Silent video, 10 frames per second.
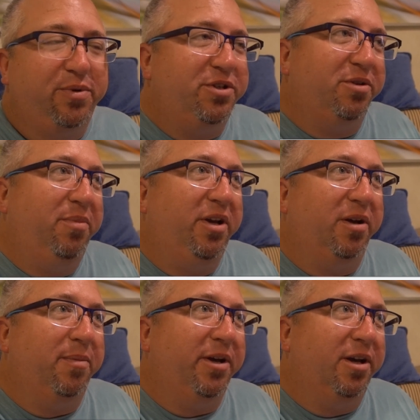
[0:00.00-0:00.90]
which should be
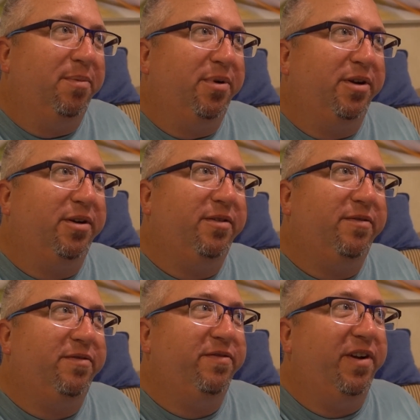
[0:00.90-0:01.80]
coming up
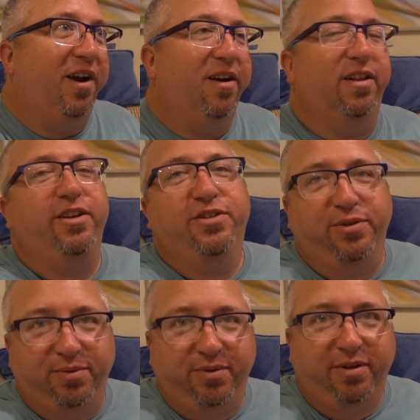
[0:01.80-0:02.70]
fairly
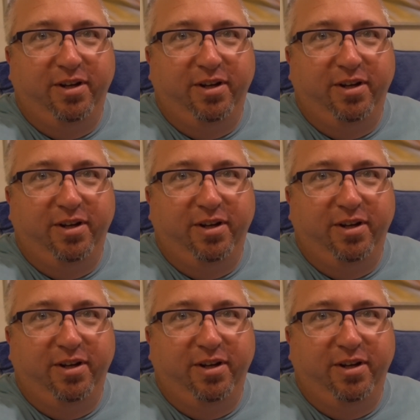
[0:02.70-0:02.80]
soon.